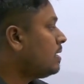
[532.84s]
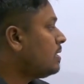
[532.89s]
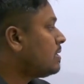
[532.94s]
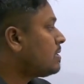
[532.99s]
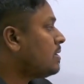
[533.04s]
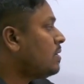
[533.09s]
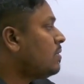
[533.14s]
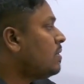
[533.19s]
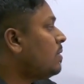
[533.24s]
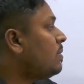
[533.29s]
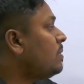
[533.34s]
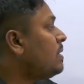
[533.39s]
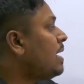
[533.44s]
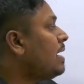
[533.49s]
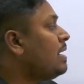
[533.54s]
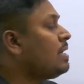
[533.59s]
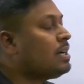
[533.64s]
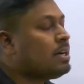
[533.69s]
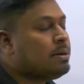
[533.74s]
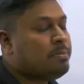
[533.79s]
So now the
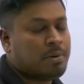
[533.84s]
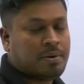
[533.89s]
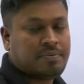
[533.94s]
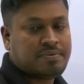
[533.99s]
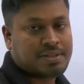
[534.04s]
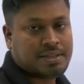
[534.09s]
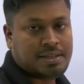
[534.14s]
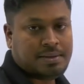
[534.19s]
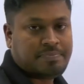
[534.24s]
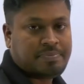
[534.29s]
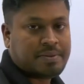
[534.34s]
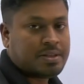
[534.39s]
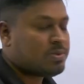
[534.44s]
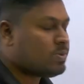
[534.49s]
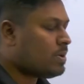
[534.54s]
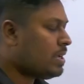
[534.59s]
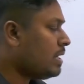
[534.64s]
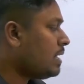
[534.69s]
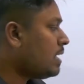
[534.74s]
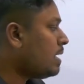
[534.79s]
income of C.
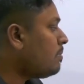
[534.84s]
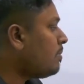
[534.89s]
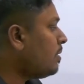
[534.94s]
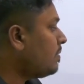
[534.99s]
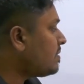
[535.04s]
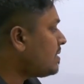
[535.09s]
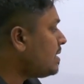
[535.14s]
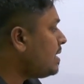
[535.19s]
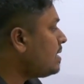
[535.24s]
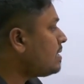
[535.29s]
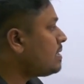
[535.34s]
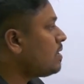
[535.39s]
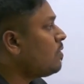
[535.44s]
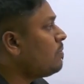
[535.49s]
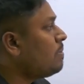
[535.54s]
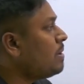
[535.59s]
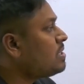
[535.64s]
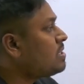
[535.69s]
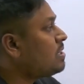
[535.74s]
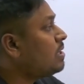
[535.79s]
So income of C is how
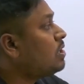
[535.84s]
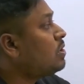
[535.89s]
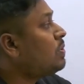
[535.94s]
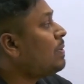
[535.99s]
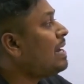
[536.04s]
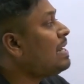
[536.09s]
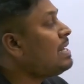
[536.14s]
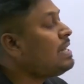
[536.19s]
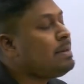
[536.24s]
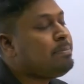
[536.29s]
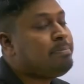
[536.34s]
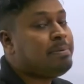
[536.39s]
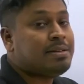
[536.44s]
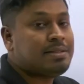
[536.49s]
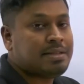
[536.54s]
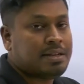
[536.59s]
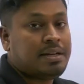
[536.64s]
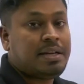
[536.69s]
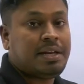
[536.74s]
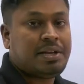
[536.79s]
much?
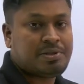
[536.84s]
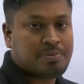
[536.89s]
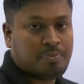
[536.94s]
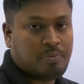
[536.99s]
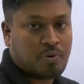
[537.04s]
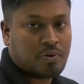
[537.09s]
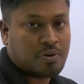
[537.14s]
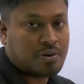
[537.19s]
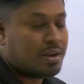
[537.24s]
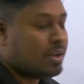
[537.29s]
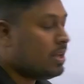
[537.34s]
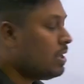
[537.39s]
20% more.